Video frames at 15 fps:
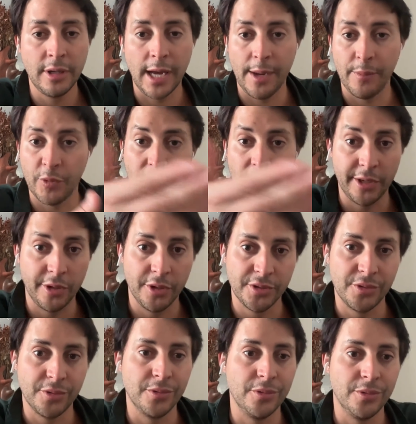I'm quite close
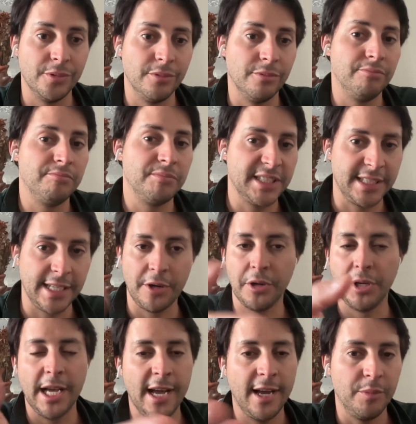to
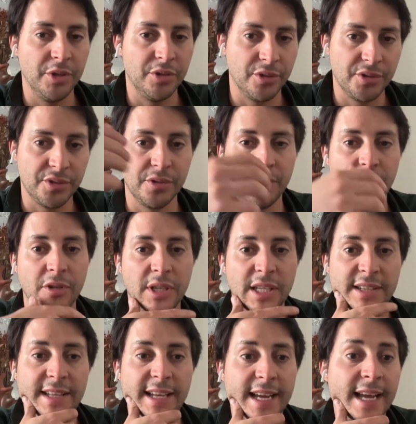Sequoia, but also
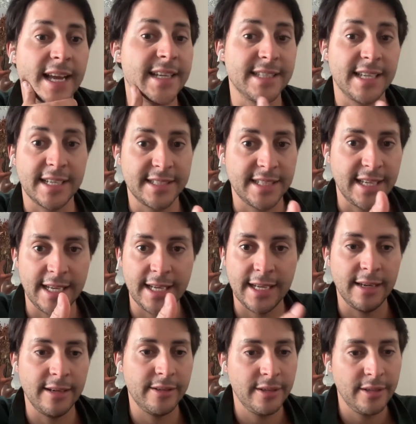Index,
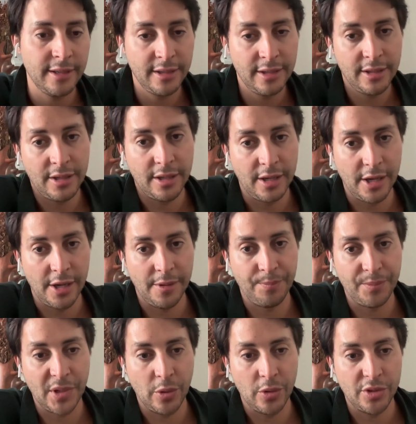Axel, all
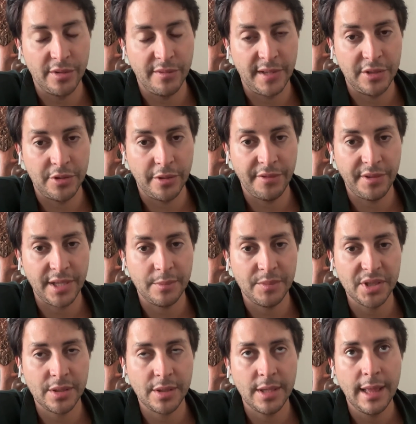the venture
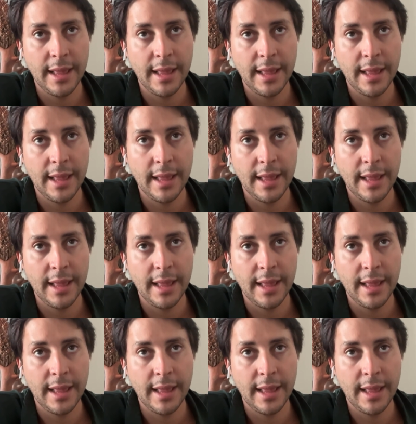firms.